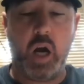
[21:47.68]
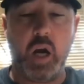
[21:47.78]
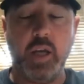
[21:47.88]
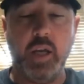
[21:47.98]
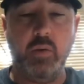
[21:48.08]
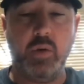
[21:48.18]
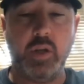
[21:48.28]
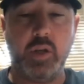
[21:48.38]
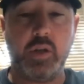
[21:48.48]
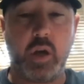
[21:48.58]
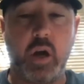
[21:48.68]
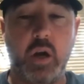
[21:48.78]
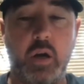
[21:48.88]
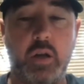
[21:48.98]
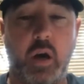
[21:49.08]
He was
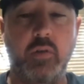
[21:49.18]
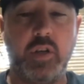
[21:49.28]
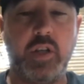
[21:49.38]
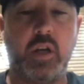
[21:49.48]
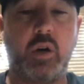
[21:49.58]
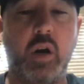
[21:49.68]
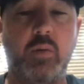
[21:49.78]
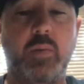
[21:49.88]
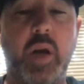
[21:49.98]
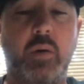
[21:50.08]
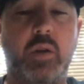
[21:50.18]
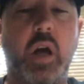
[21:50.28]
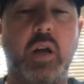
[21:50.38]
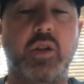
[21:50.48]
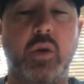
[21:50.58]
obviously an incredible man with a
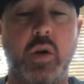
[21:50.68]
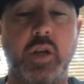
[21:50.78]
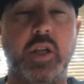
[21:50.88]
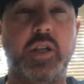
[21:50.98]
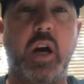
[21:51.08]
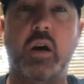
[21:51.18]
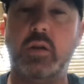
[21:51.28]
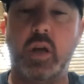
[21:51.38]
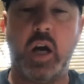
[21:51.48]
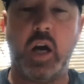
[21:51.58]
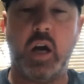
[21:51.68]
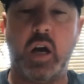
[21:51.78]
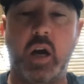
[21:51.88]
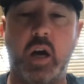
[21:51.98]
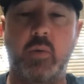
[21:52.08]
lot of stories to
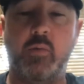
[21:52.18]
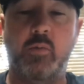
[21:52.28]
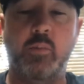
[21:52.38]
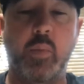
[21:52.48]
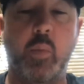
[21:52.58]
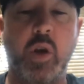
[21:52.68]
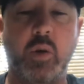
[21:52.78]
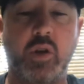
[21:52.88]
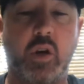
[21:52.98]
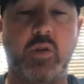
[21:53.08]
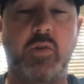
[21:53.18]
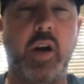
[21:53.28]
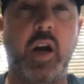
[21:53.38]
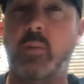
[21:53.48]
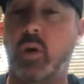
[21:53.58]
tell. He was also
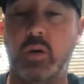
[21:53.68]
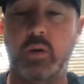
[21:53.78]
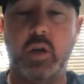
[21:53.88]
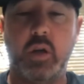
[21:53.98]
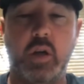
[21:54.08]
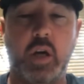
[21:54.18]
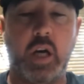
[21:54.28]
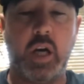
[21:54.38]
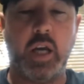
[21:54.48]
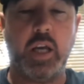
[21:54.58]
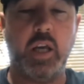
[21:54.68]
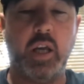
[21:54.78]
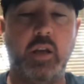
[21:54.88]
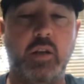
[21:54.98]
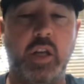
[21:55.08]
very humble.
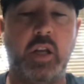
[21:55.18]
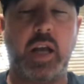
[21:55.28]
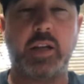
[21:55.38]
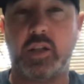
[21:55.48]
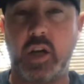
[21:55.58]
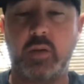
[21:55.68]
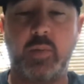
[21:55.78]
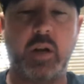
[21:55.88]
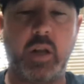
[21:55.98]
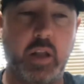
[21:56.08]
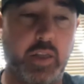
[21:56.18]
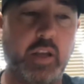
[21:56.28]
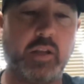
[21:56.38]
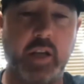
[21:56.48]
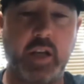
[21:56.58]
He didn't like to talk about a lot of
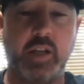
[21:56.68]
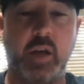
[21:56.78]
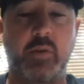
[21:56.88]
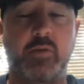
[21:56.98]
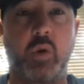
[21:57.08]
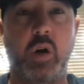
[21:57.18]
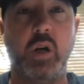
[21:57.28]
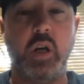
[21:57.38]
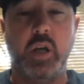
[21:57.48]
things, like I said before.